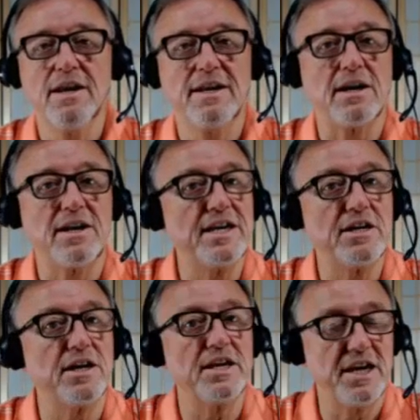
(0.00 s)
Now
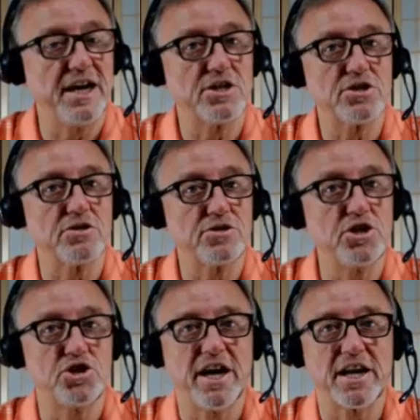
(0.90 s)
legally, yes, they'll
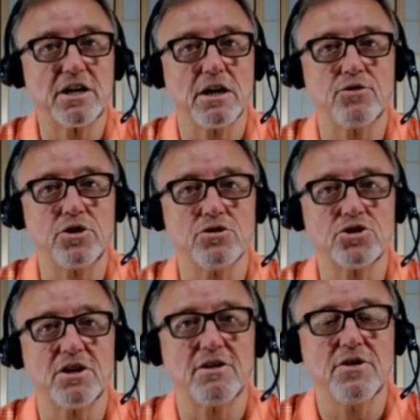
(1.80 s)
teach you how to cover
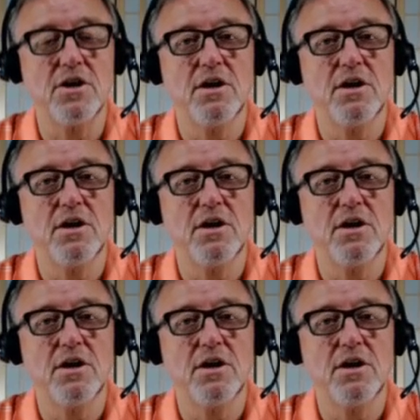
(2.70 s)
yourself,